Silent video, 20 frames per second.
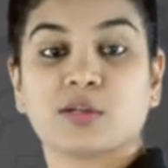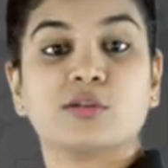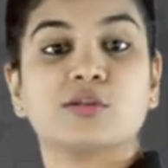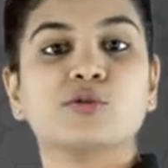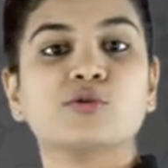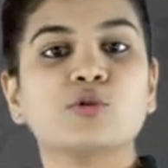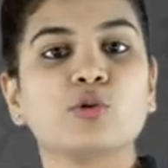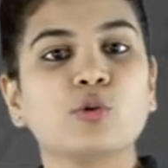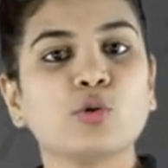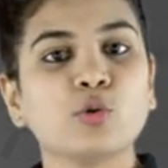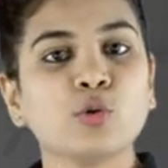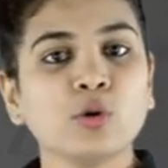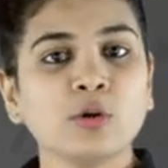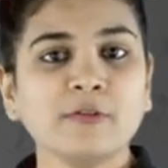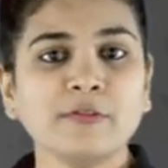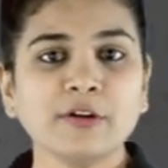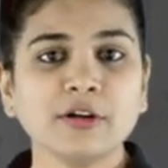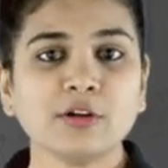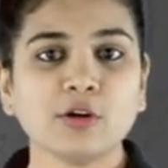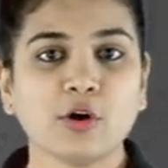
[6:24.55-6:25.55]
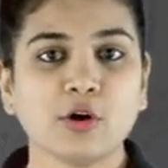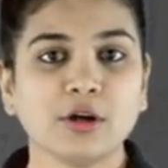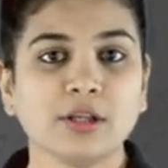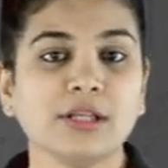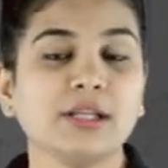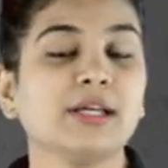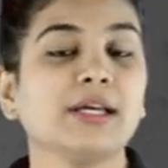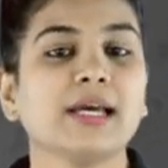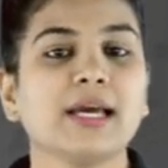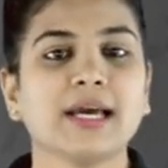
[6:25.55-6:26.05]
So
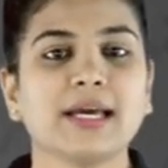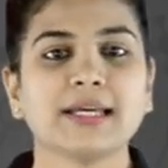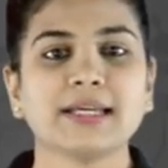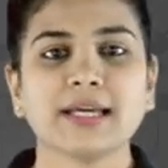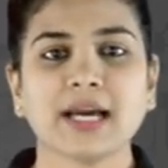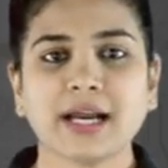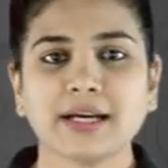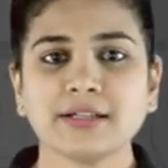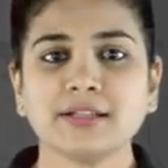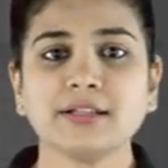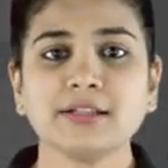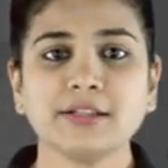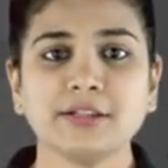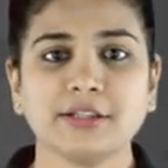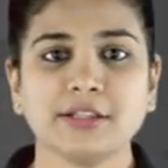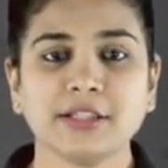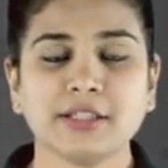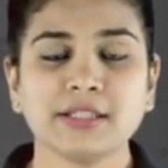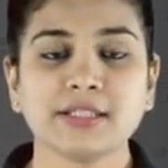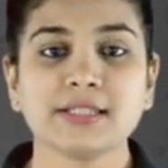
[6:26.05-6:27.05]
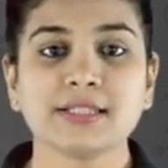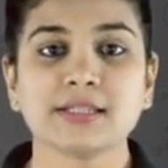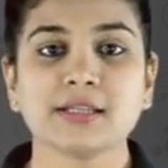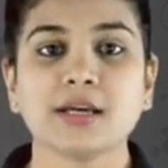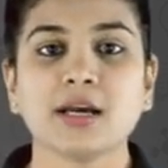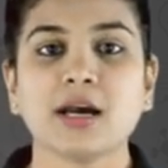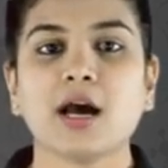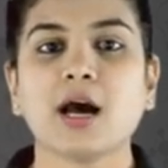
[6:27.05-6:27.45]
overall, cattle needs